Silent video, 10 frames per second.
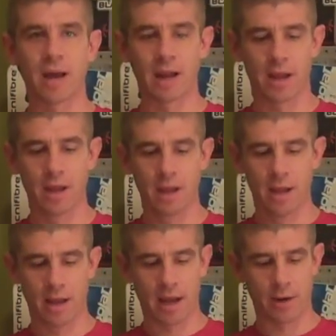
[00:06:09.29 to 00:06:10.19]
kind
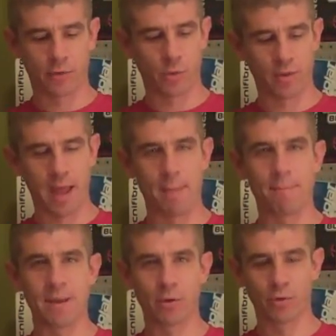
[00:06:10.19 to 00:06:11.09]
of toward
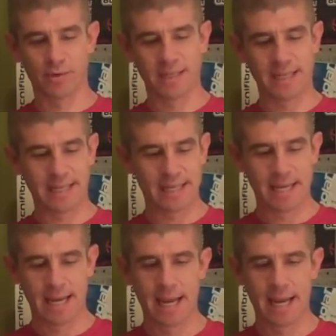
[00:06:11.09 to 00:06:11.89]
that middle teen